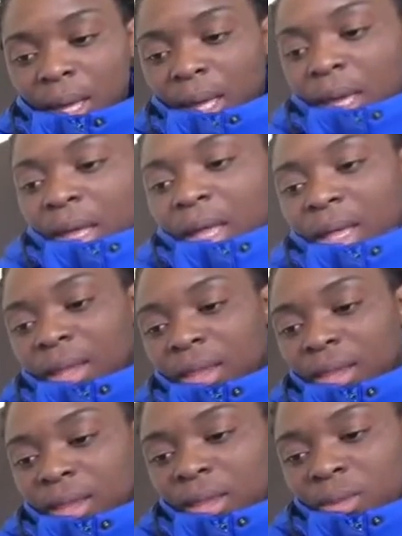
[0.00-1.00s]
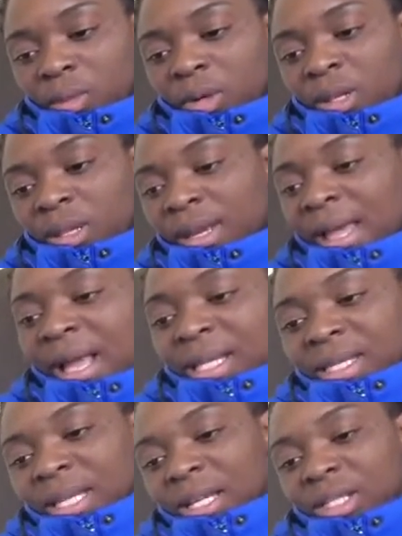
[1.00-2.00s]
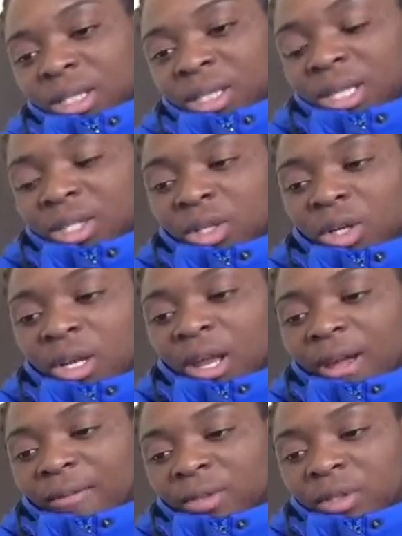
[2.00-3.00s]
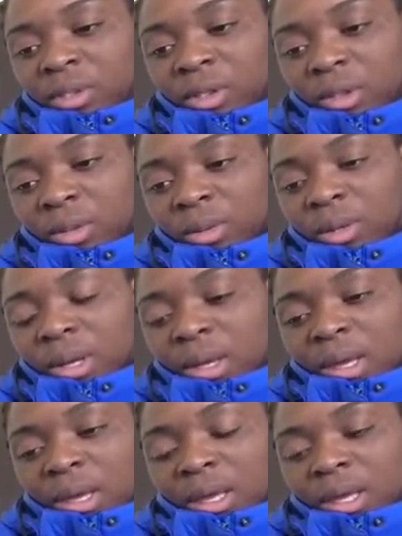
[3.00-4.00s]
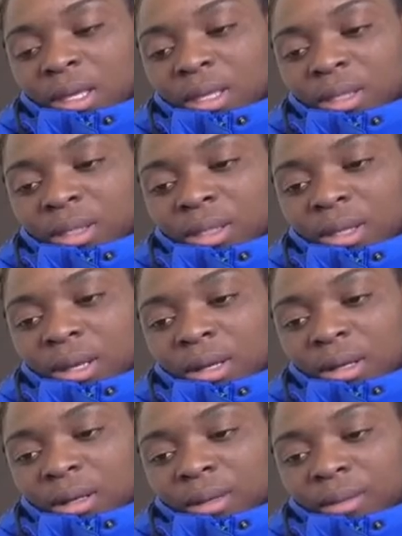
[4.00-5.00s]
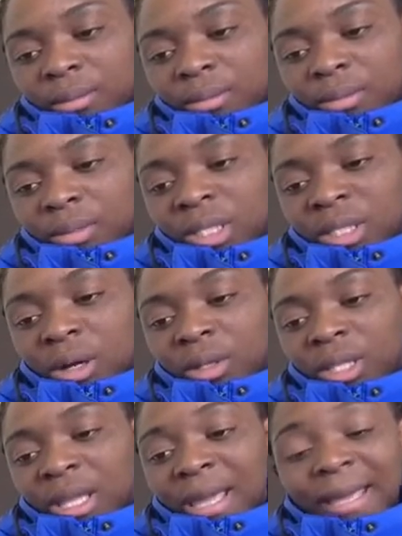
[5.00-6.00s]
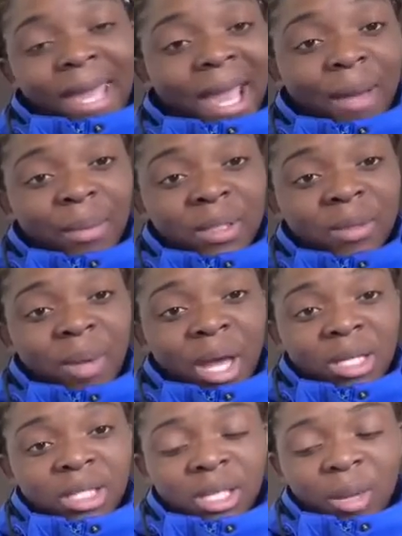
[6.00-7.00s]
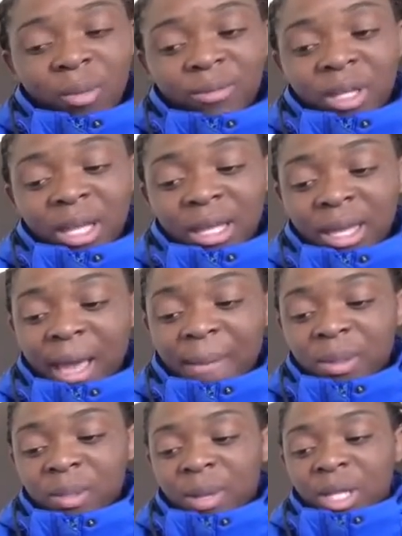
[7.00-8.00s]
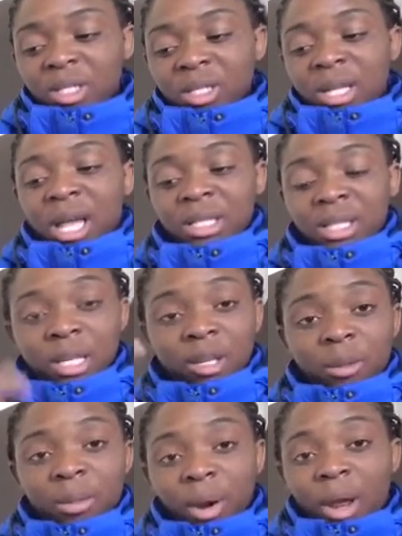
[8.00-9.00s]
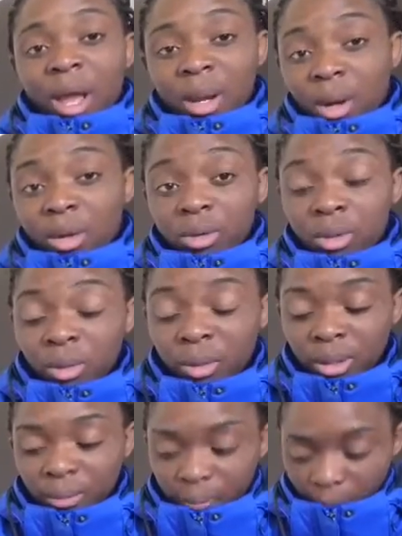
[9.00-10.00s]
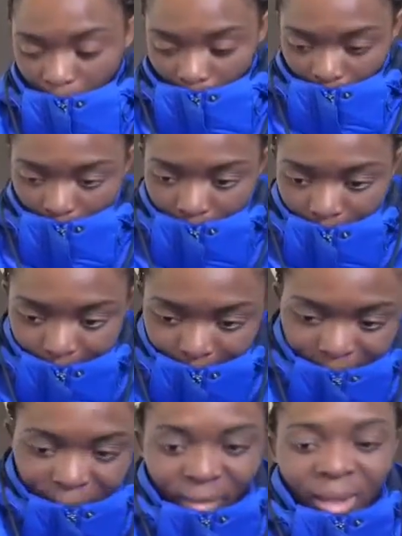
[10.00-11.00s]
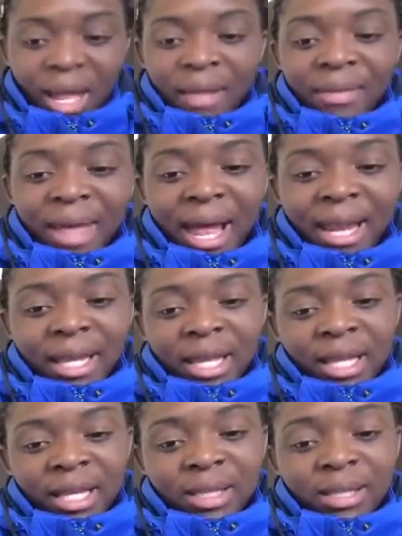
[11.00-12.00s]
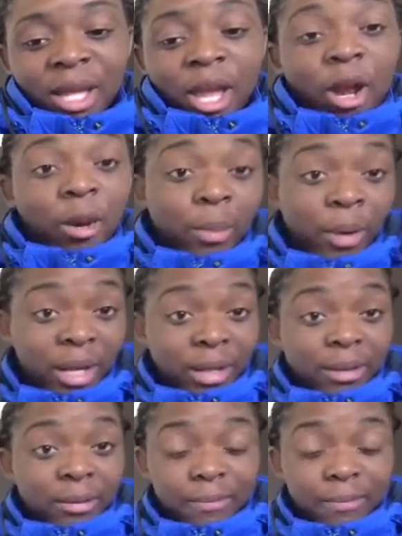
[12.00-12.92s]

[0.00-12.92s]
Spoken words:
And one of the last sections that you're going to have to do is it's called the in-cab inspection. And with the in-cab inspection, it has another part added on to it. And that is the air brake.